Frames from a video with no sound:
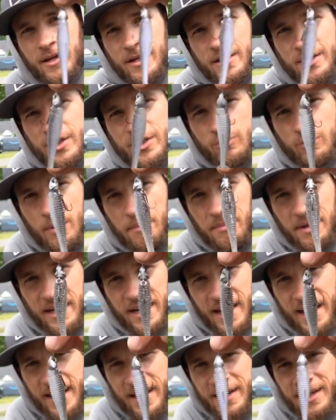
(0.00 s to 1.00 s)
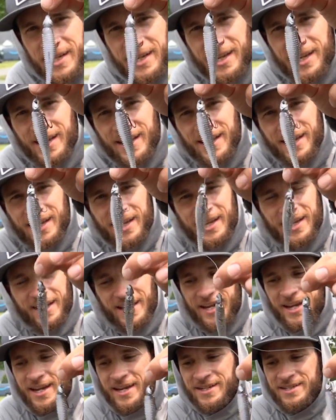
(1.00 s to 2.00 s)
swim bait head,
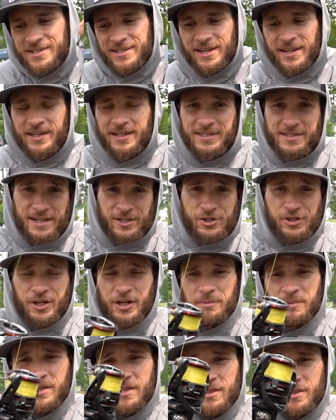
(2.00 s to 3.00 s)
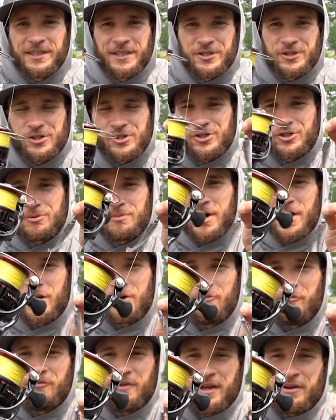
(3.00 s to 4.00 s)
and second is actually going to be this
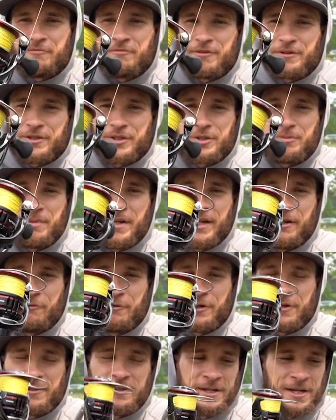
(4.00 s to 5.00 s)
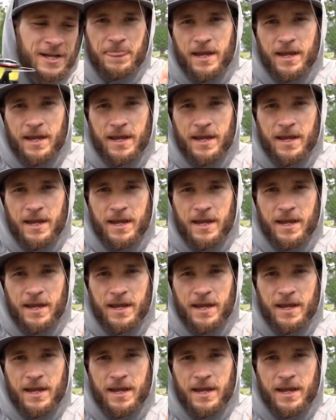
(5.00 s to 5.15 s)
Shimano Vanford spinning reel.